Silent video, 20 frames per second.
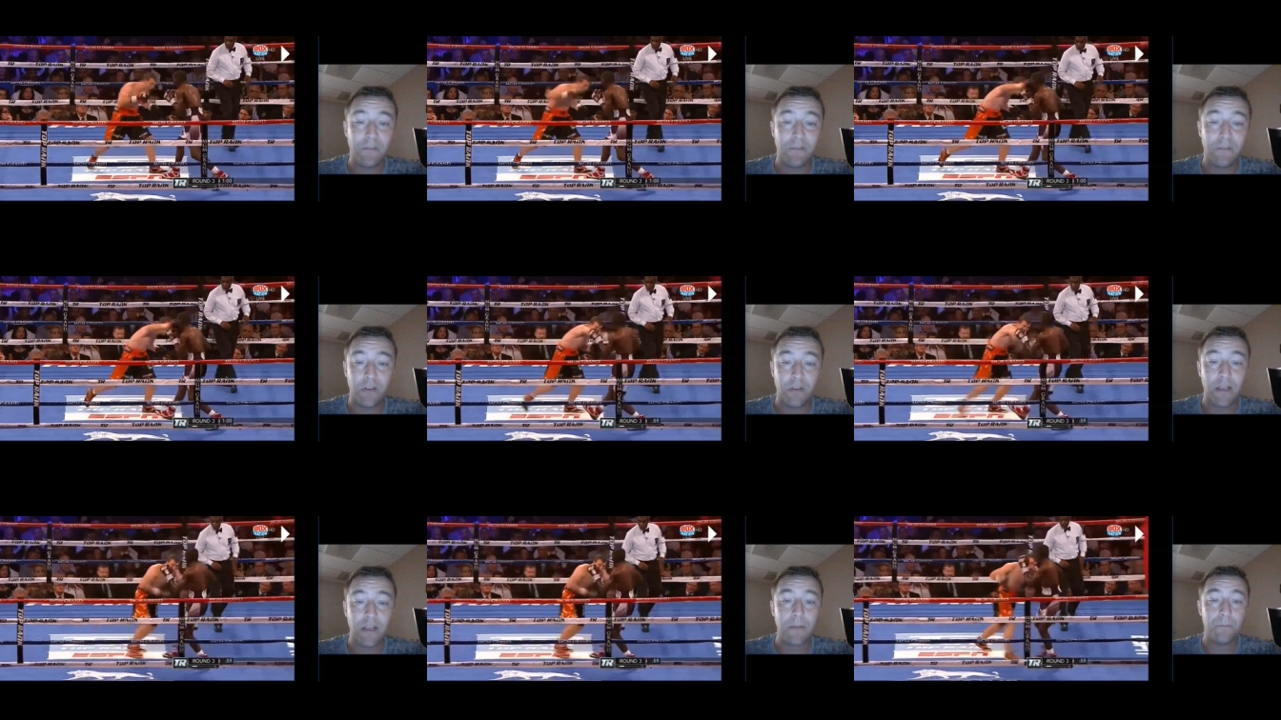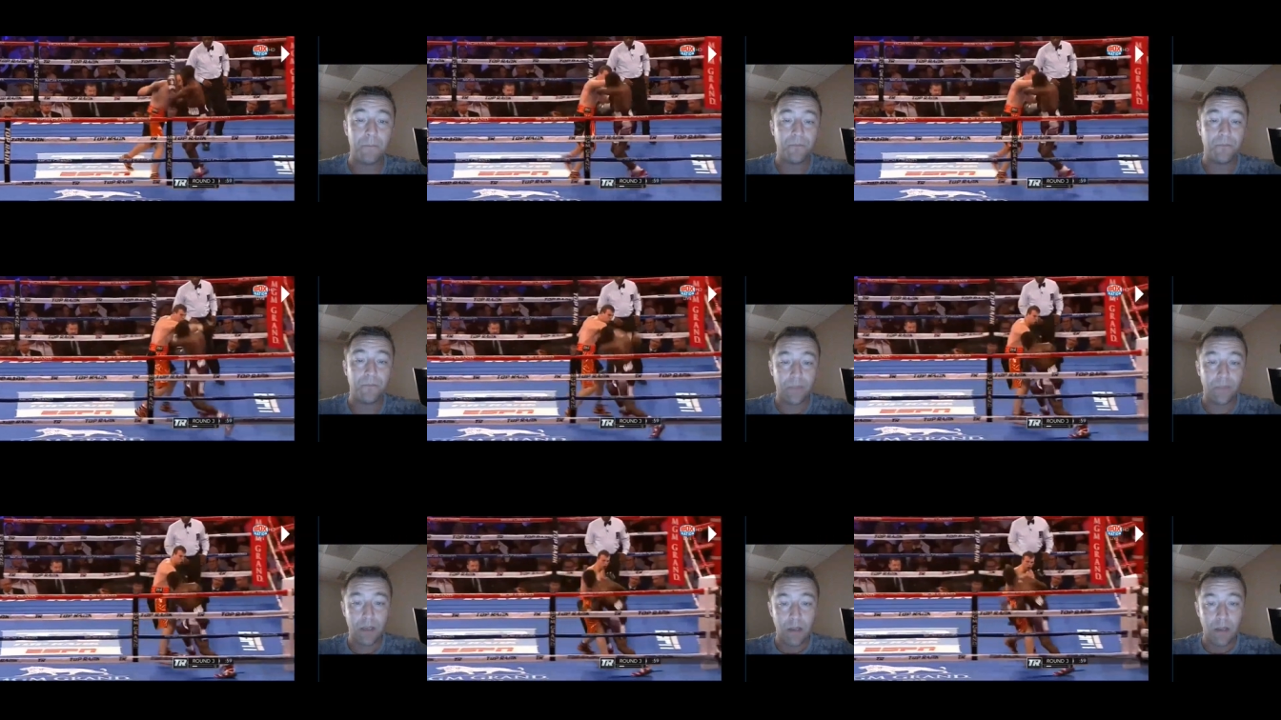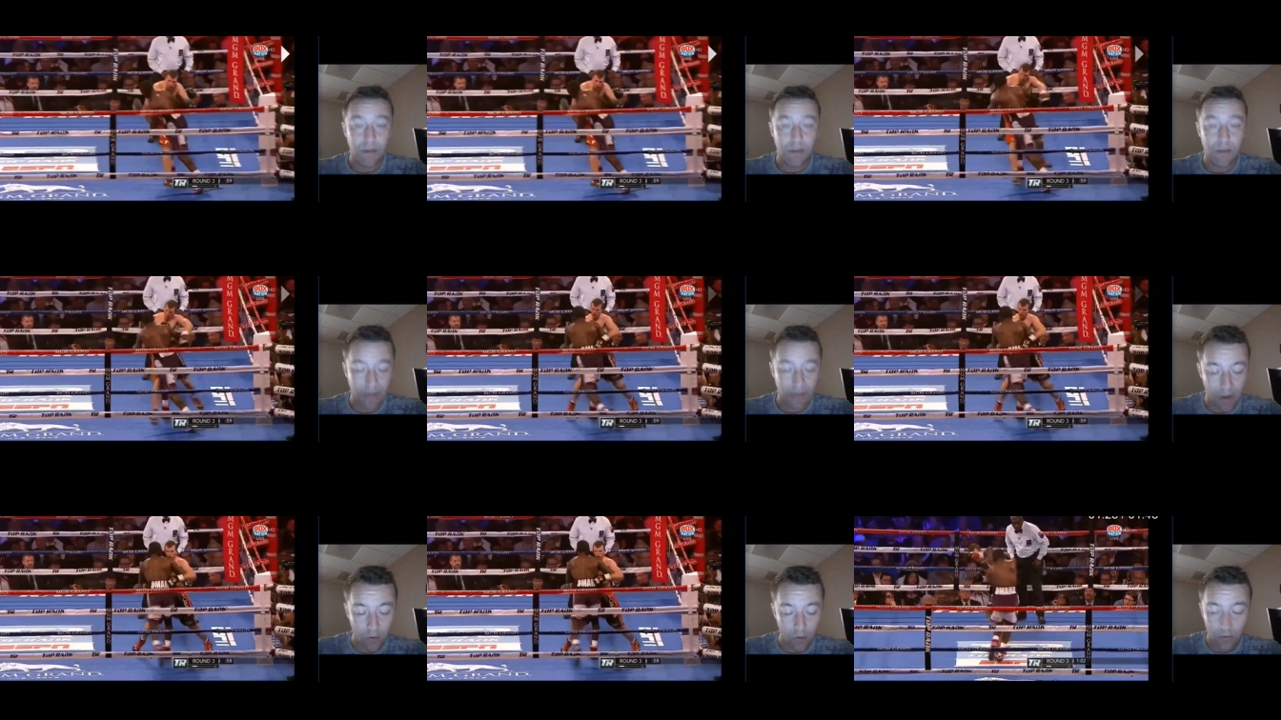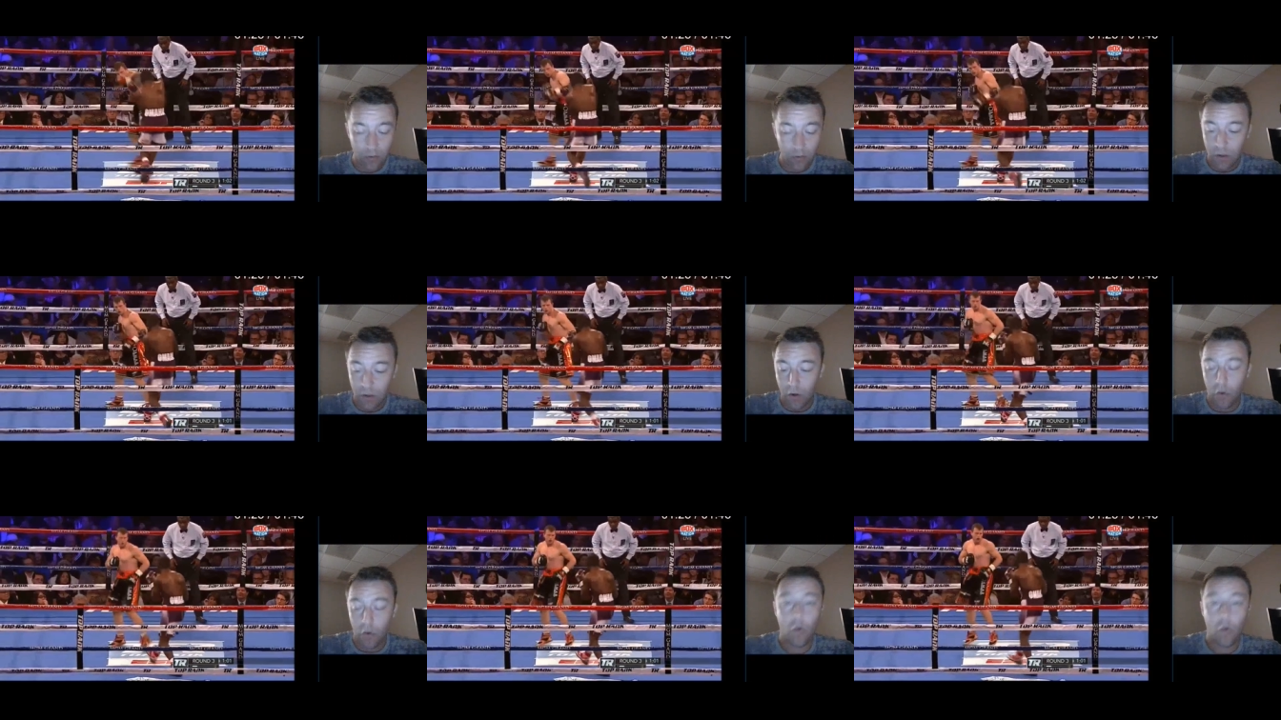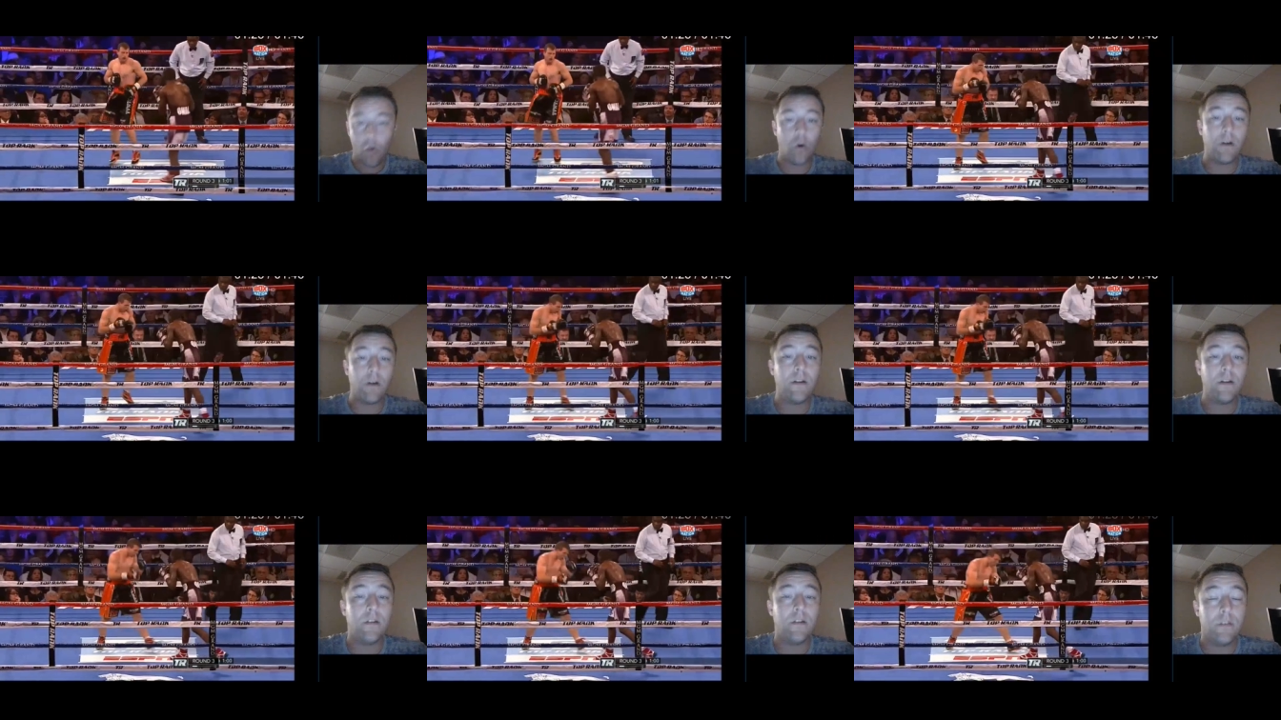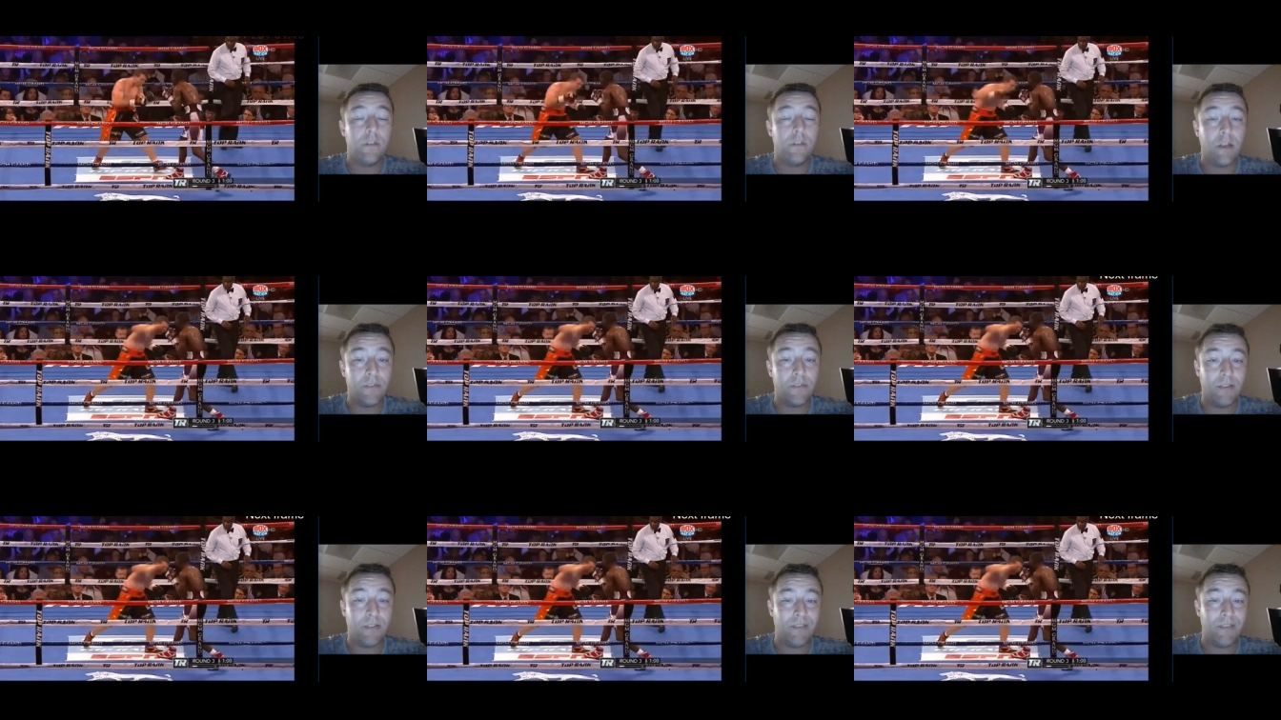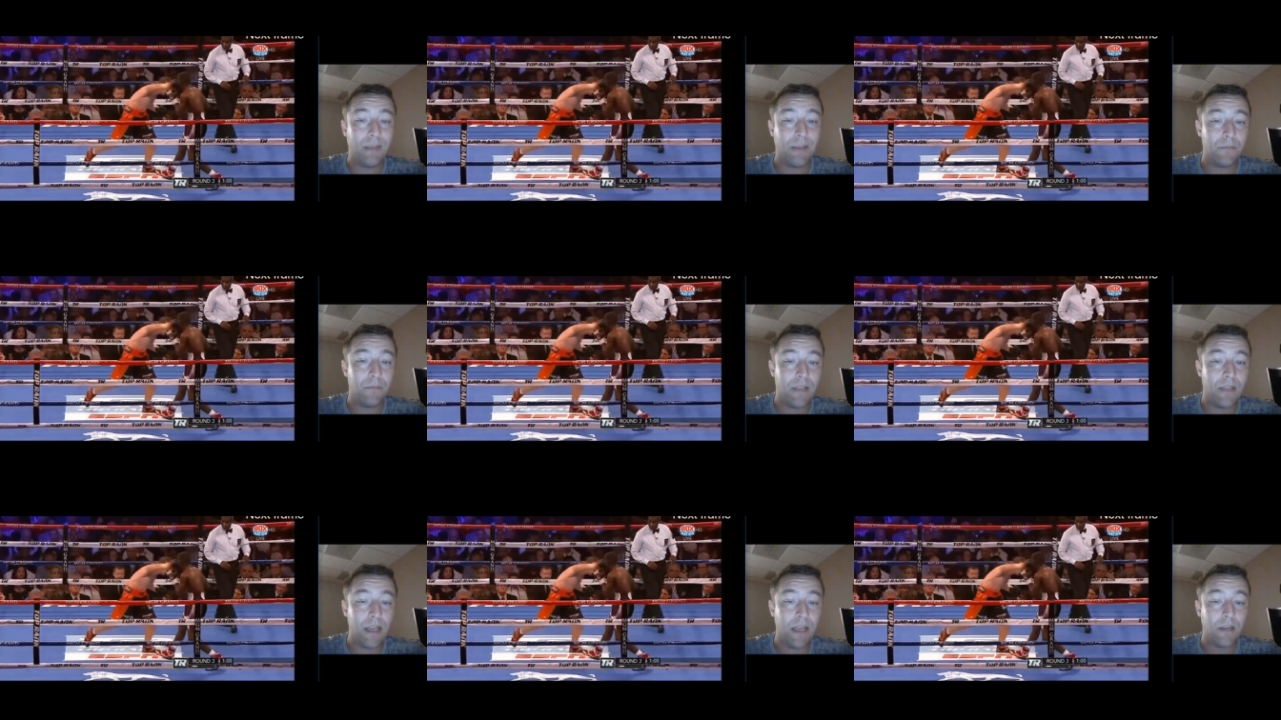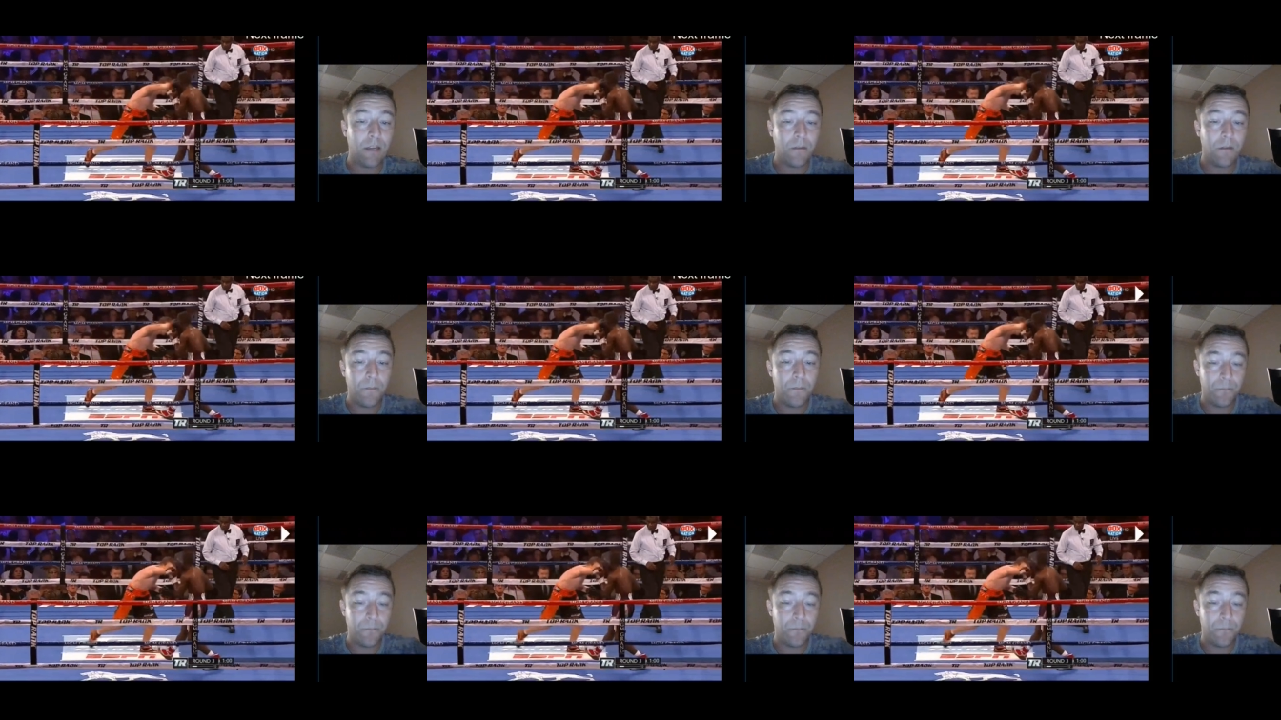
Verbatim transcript: them. Now, Horn does the same thing.